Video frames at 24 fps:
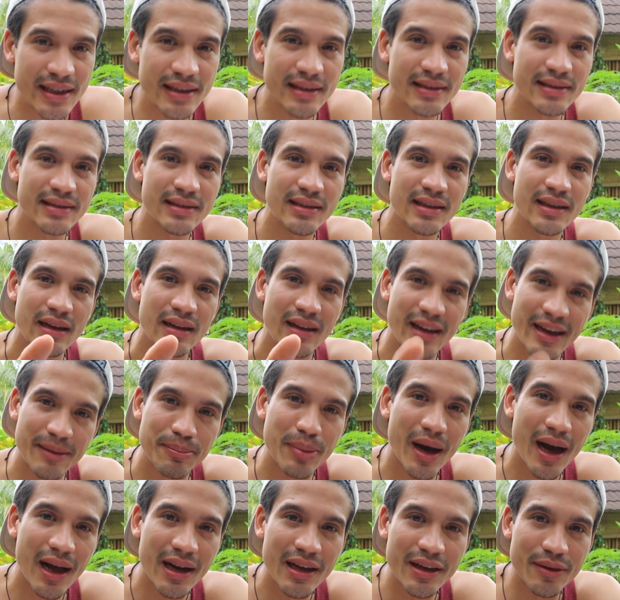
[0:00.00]
is like
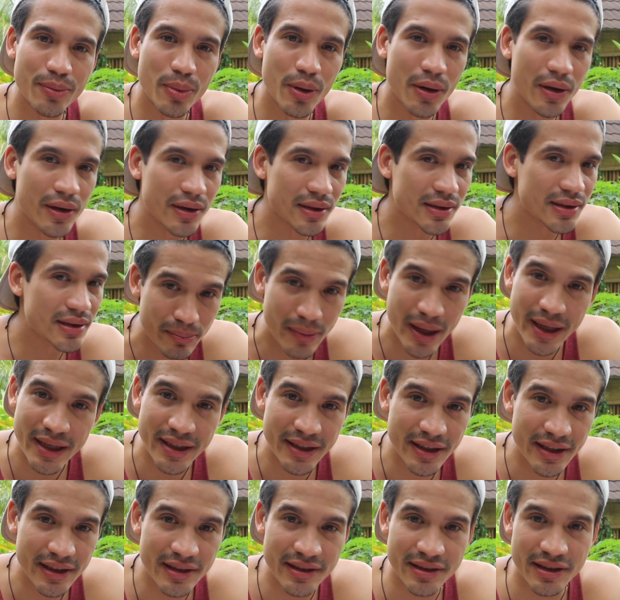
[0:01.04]
Bali was many
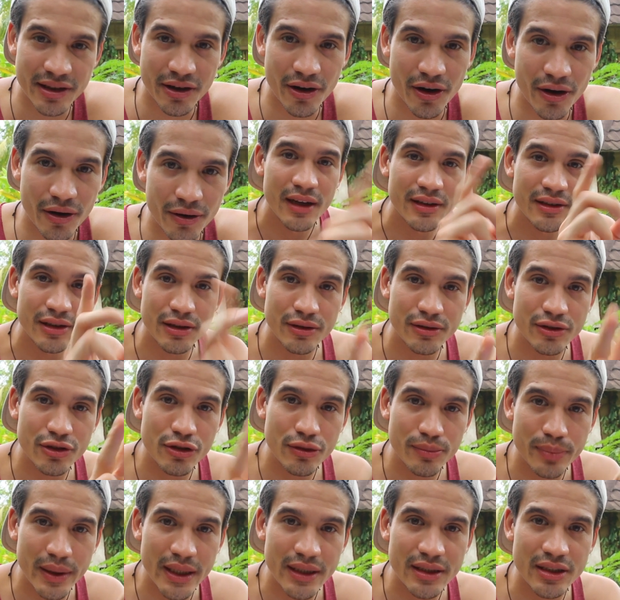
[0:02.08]
years ago. So
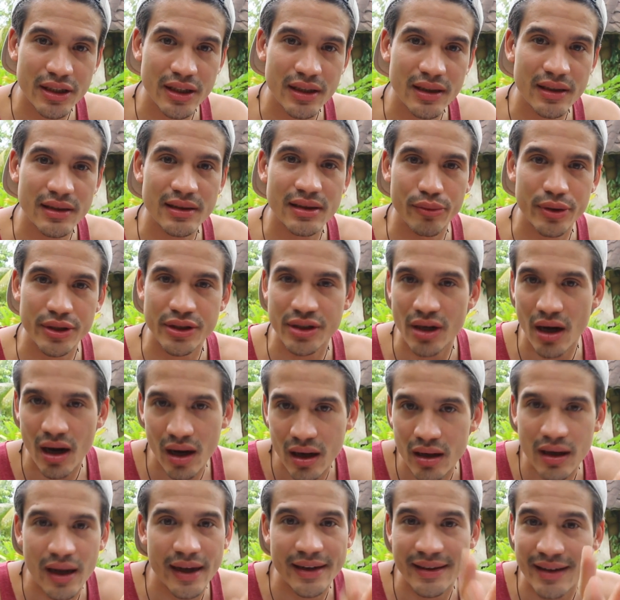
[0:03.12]
2 beaches, which
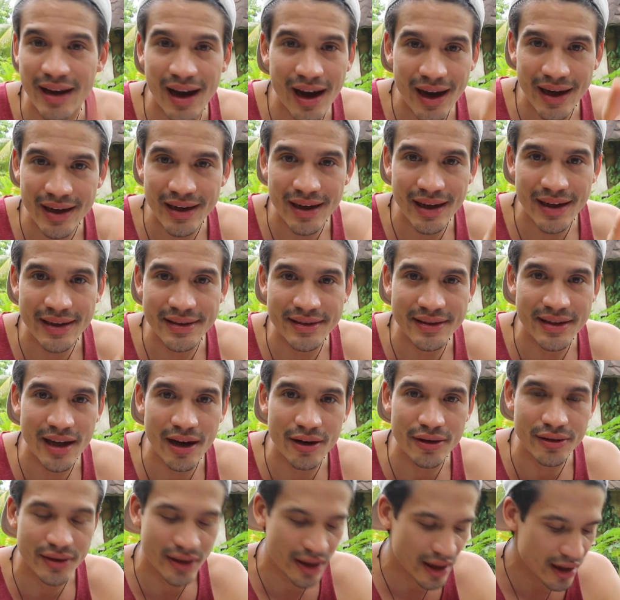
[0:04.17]
are like the highlights
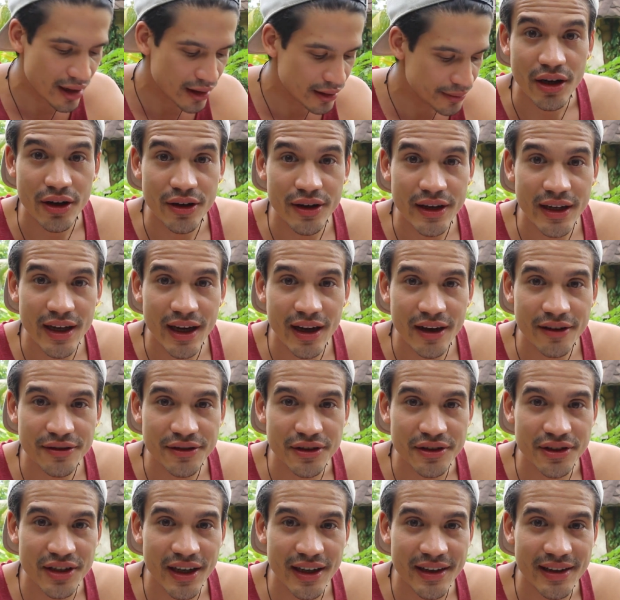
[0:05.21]
down there. Sorry, I have
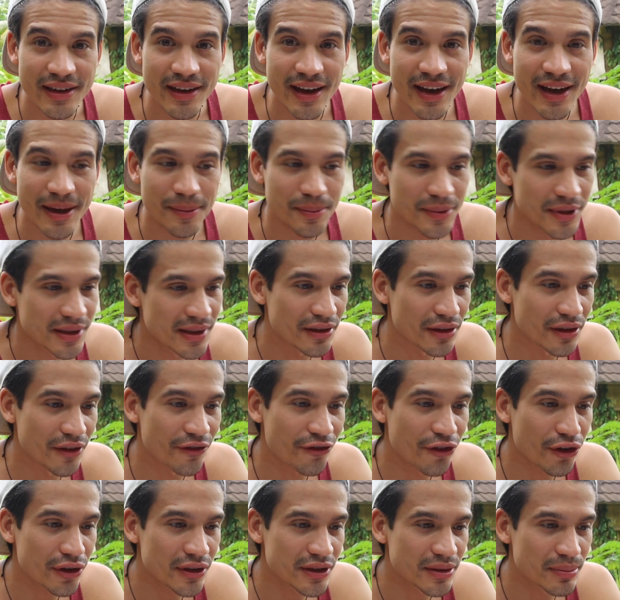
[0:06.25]
to check the names. So the
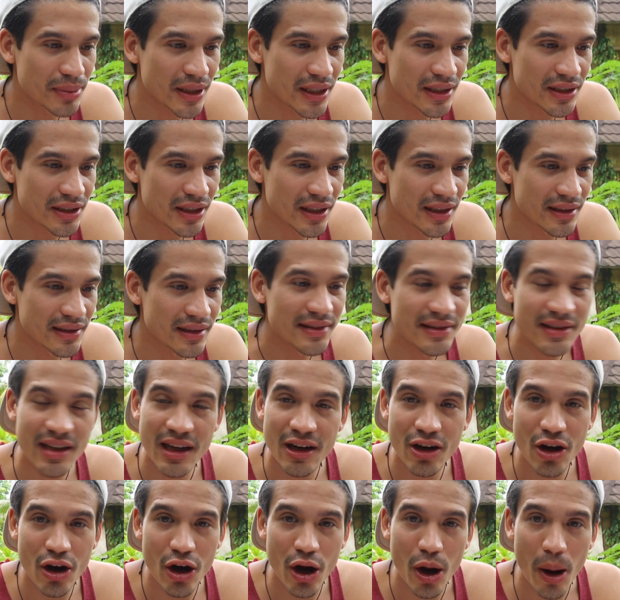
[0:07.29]
first beach is
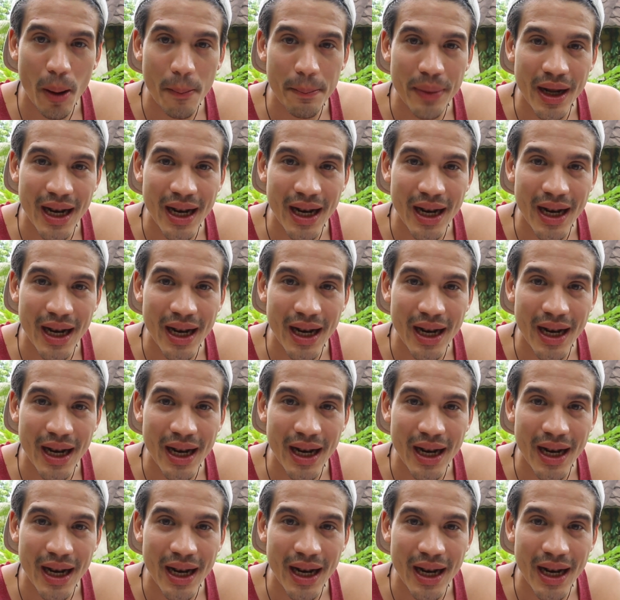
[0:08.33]
Selong